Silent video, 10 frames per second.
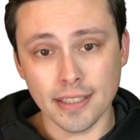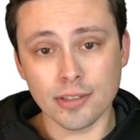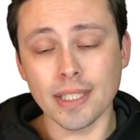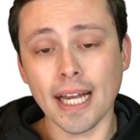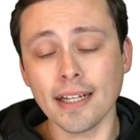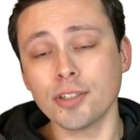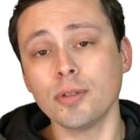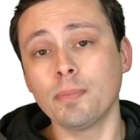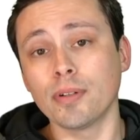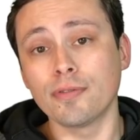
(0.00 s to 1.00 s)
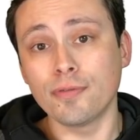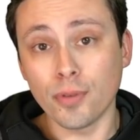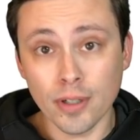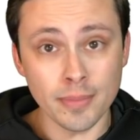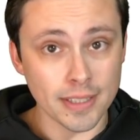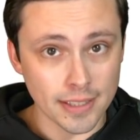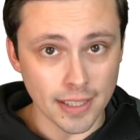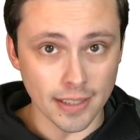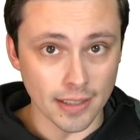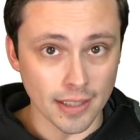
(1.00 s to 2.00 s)
So the actual performance
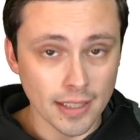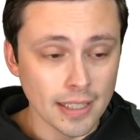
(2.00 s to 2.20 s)
here